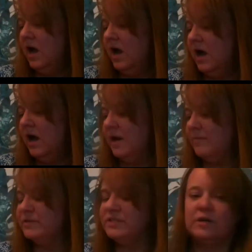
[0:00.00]

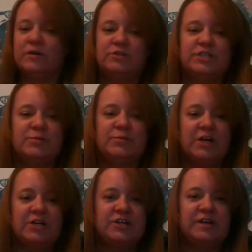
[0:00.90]
Um, so just
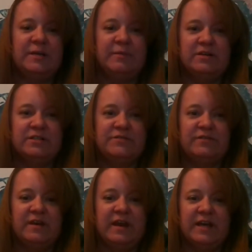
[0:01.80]
watch your emails for
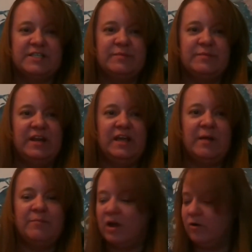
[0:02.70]
the next meeting.
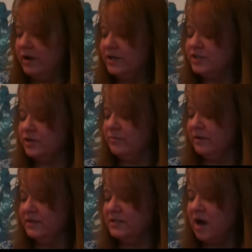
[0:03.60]
I'm not quite sure
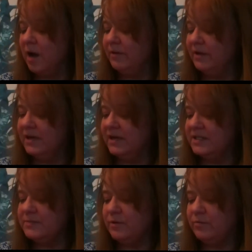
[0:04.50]
what the topic
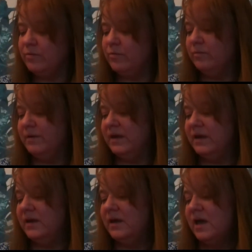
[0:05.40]
is, but we will
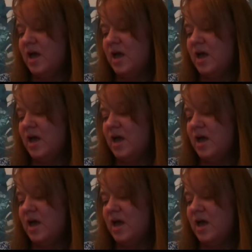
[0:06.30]
be